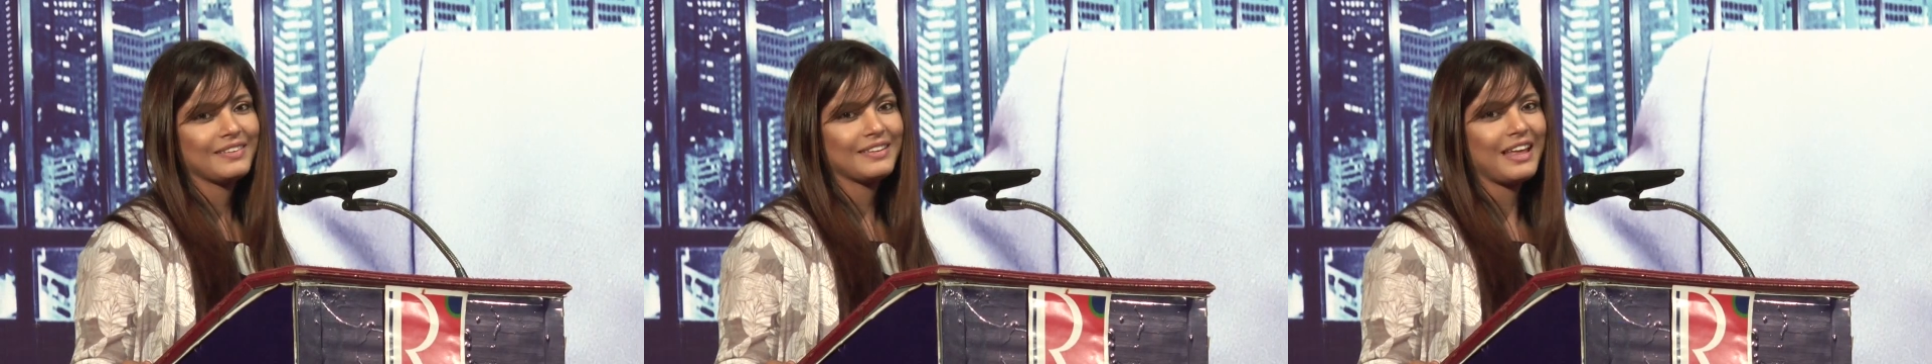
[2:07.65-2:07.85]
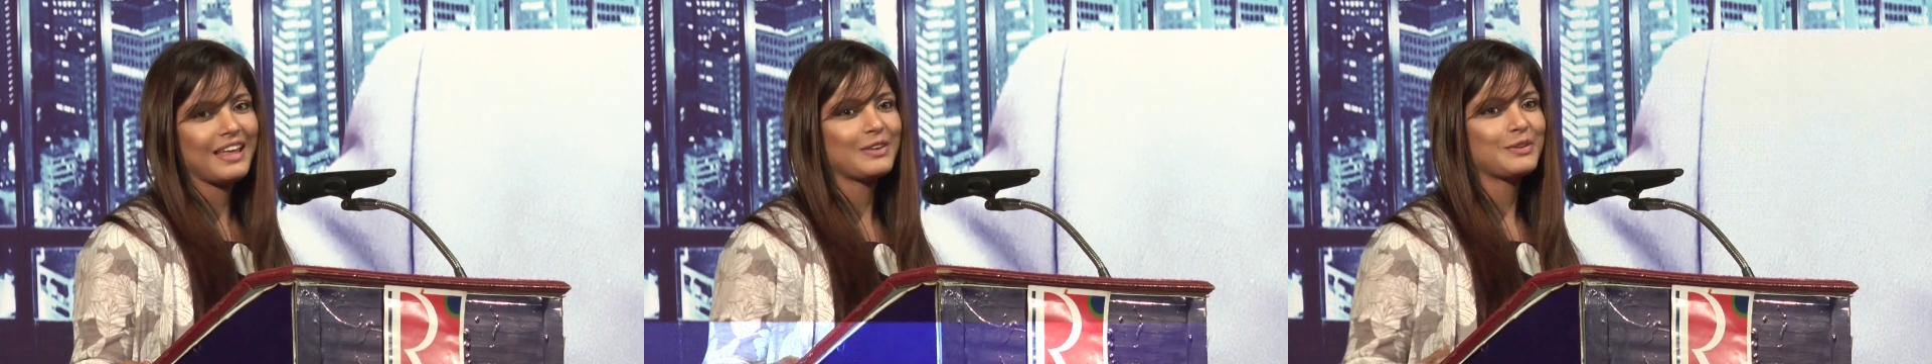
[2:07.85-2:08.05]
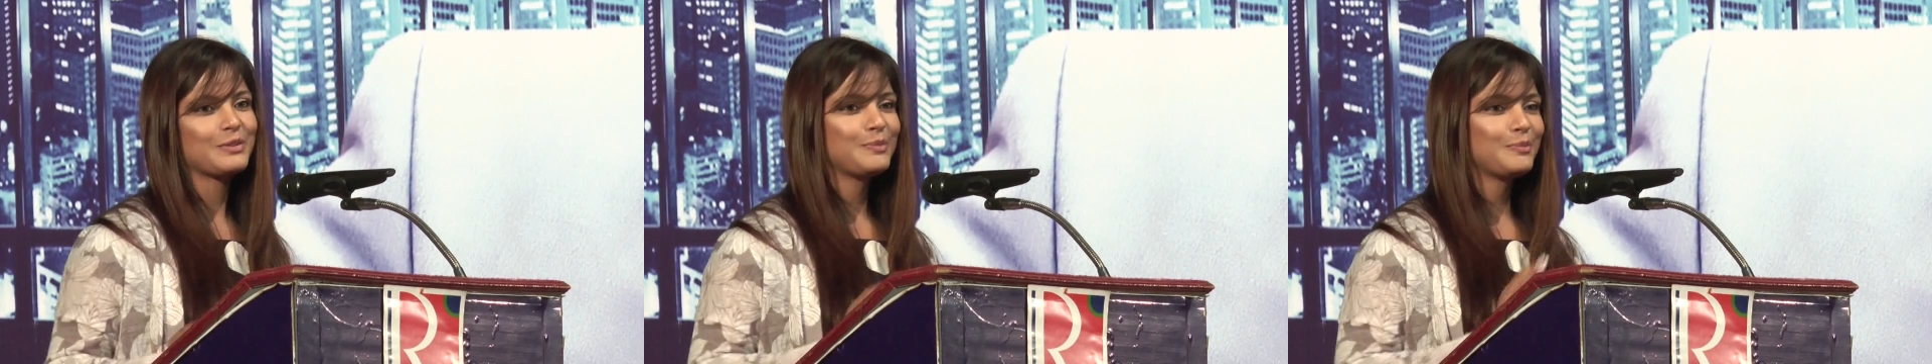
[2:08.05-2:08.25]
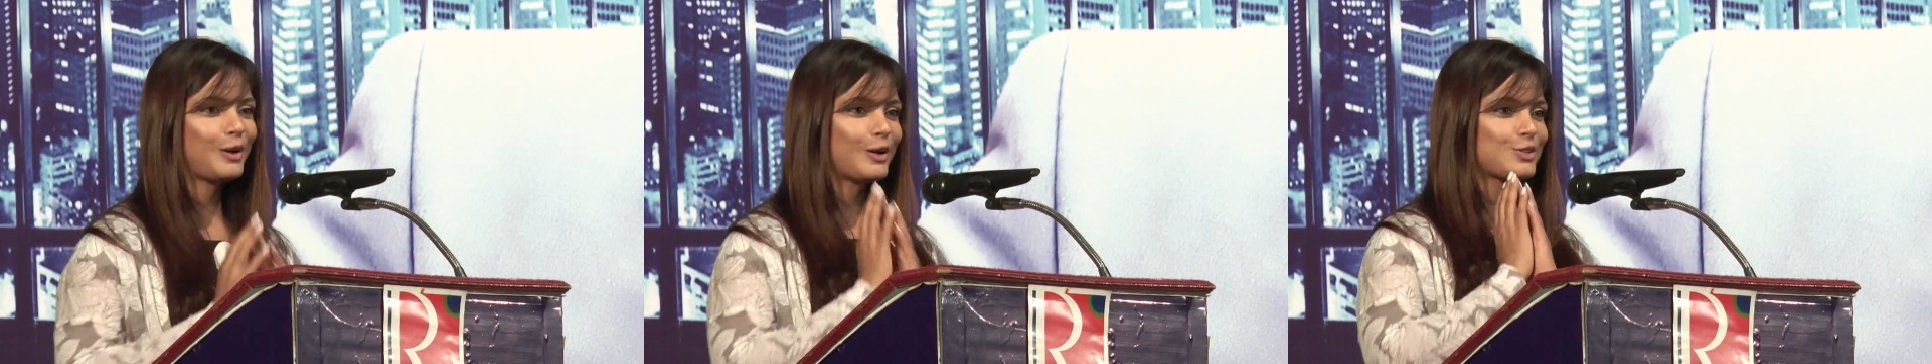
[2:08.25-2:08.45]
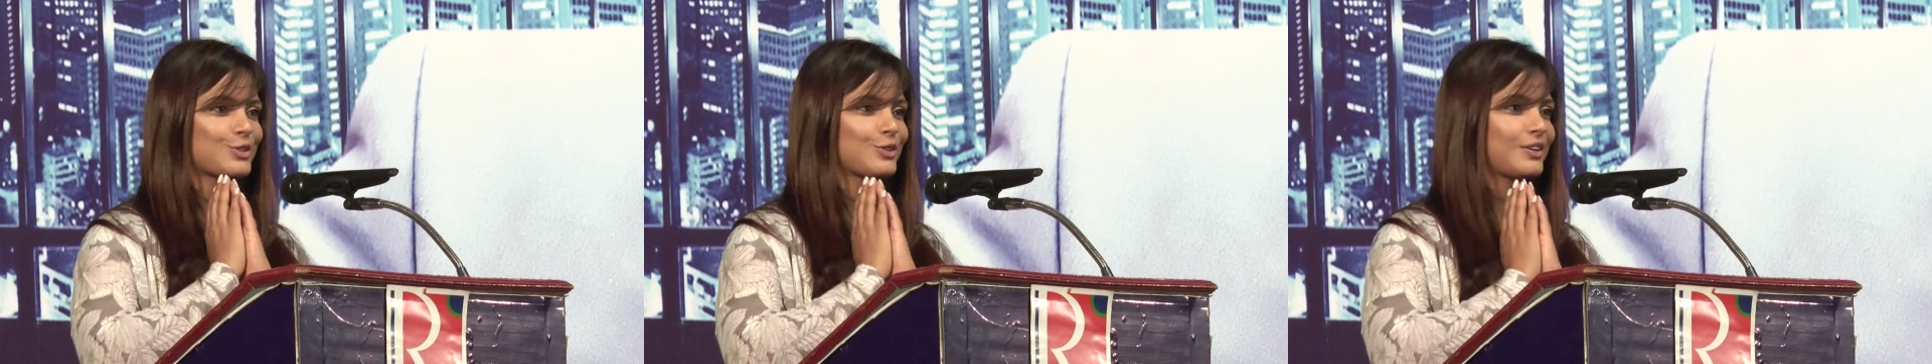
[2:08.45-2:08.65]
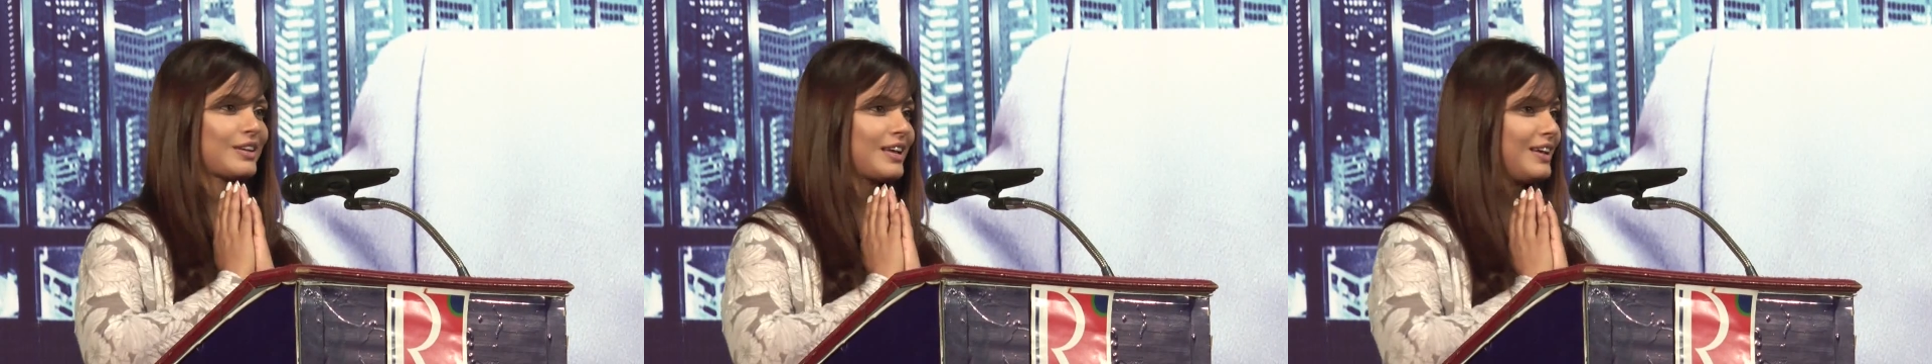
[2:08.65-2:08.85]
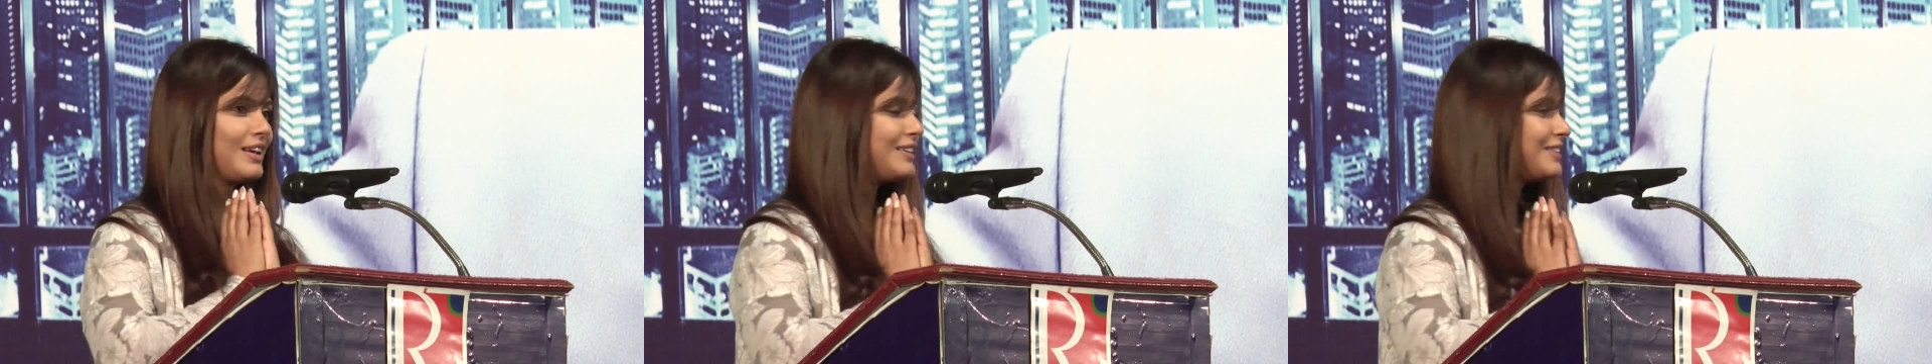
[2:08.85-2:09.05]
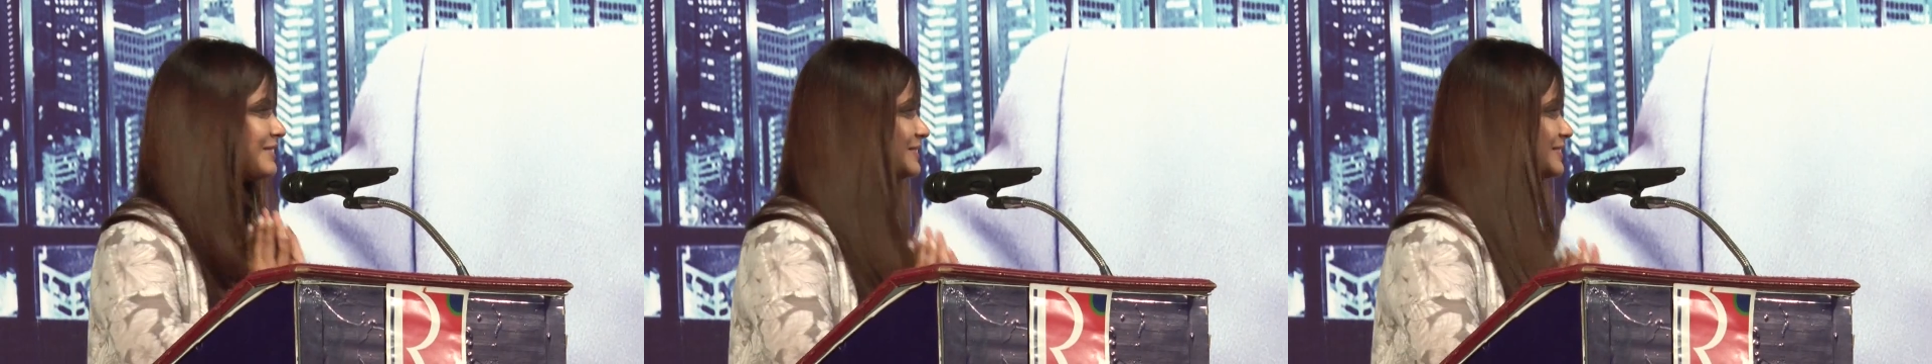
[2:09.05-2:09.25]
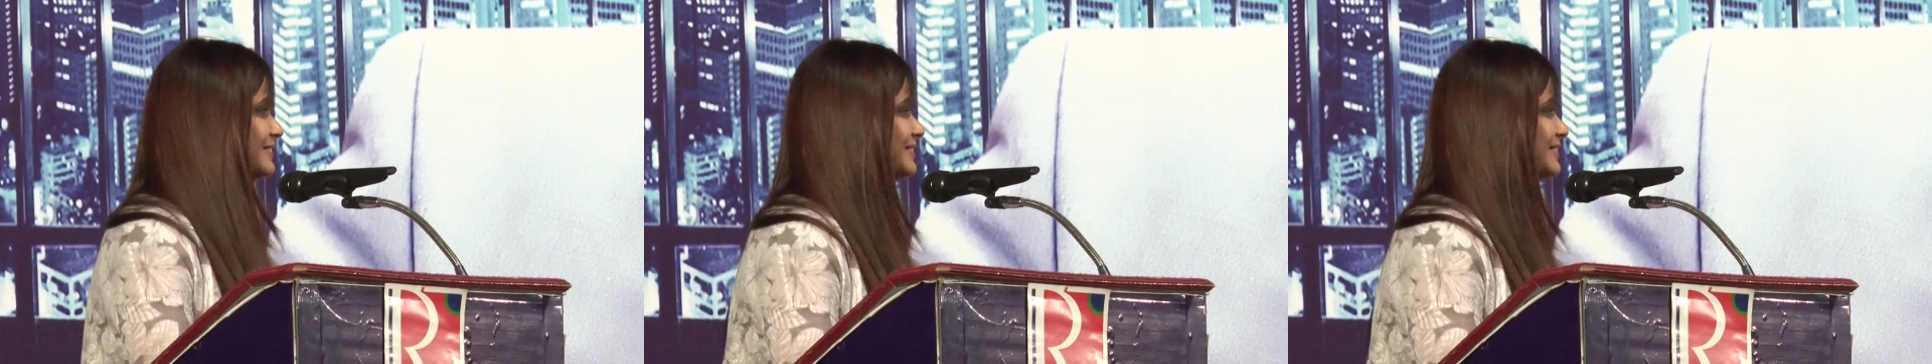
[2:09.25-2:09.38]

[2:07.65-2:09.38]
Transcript: Thank you. Bahut shukriya.